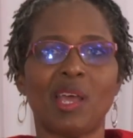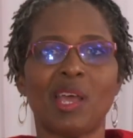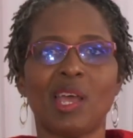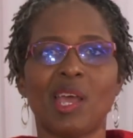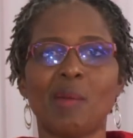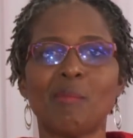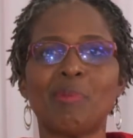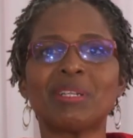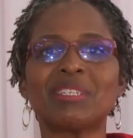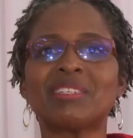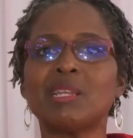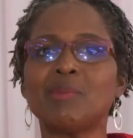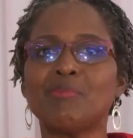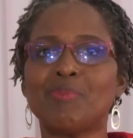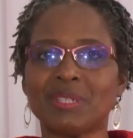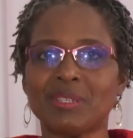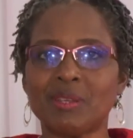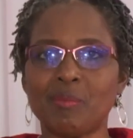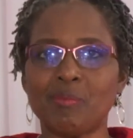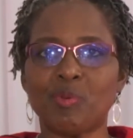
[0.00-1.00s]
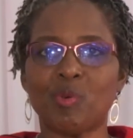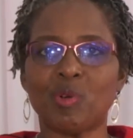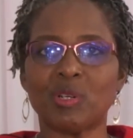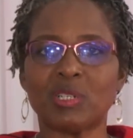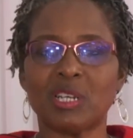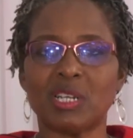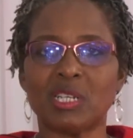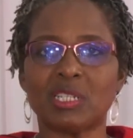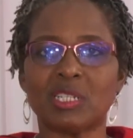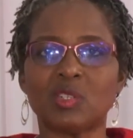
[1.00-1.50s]
But sleep is
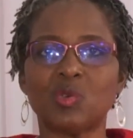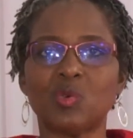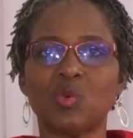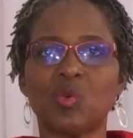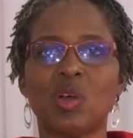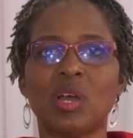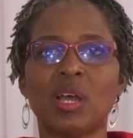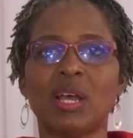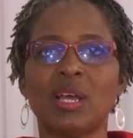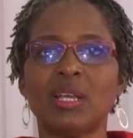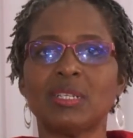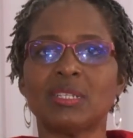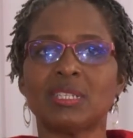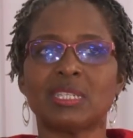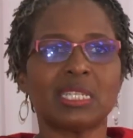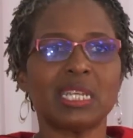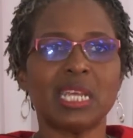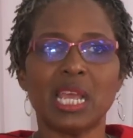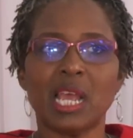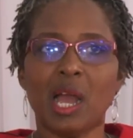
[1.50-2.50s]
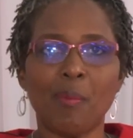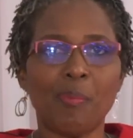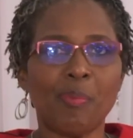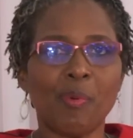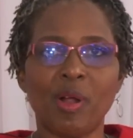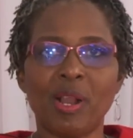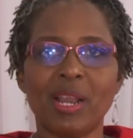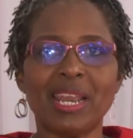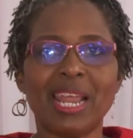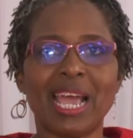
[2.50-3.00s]
important. So staying up
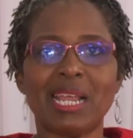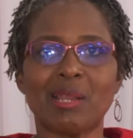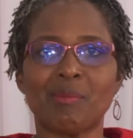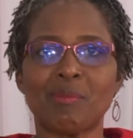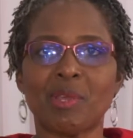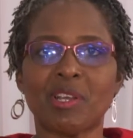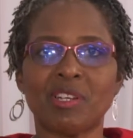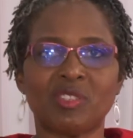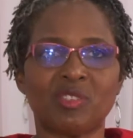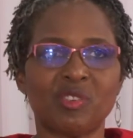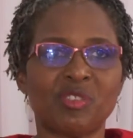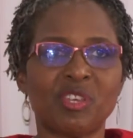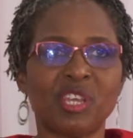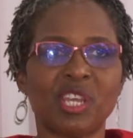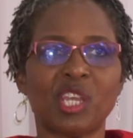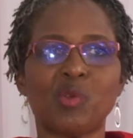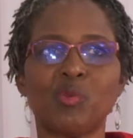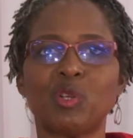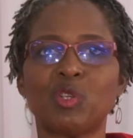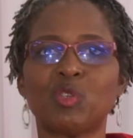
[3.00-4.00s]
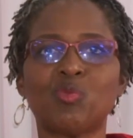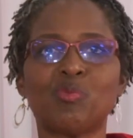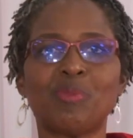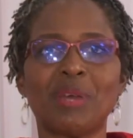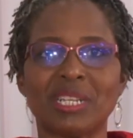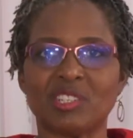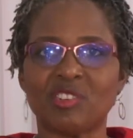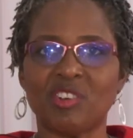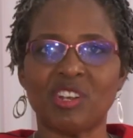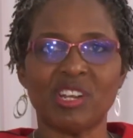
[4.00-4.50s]
all night because you think you will do
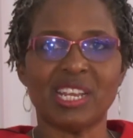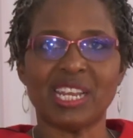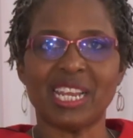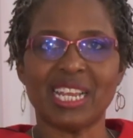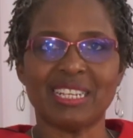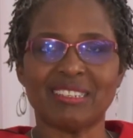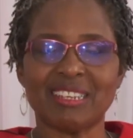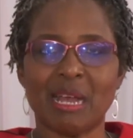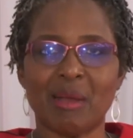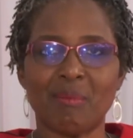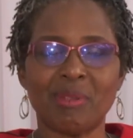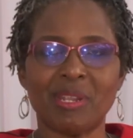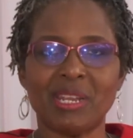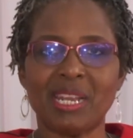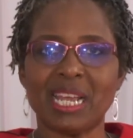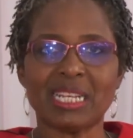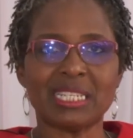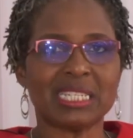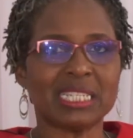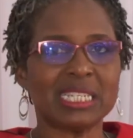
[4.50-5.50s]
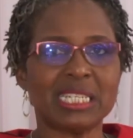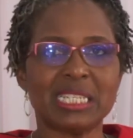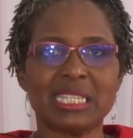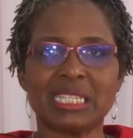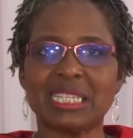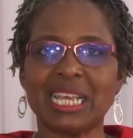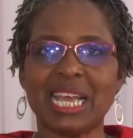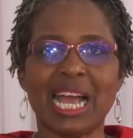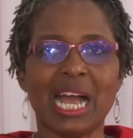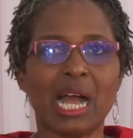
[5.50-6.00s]
better on an exam the next day is
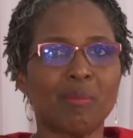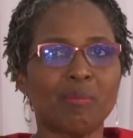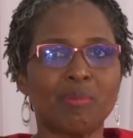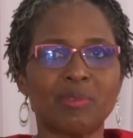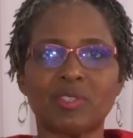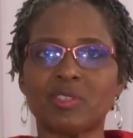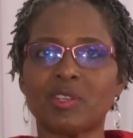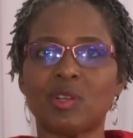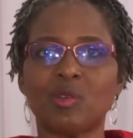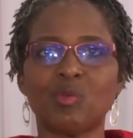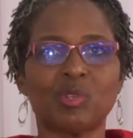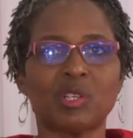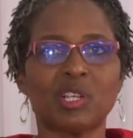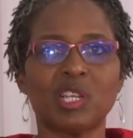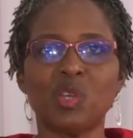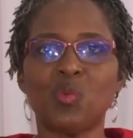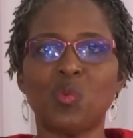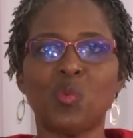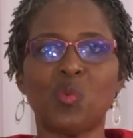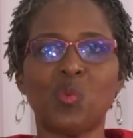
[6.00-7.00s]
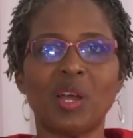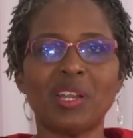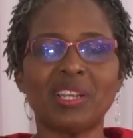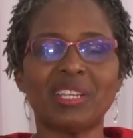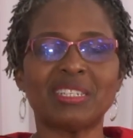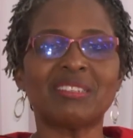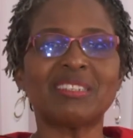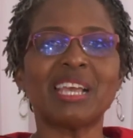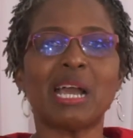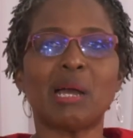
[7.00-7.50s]
the absolute
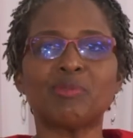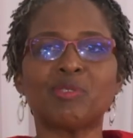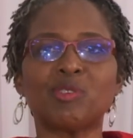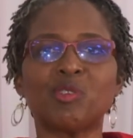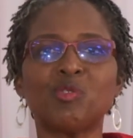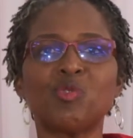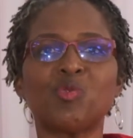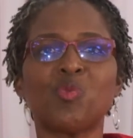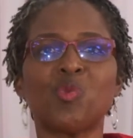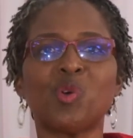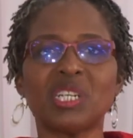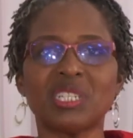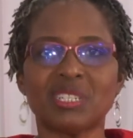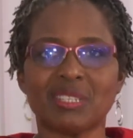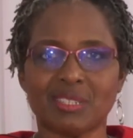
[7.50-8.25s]
worst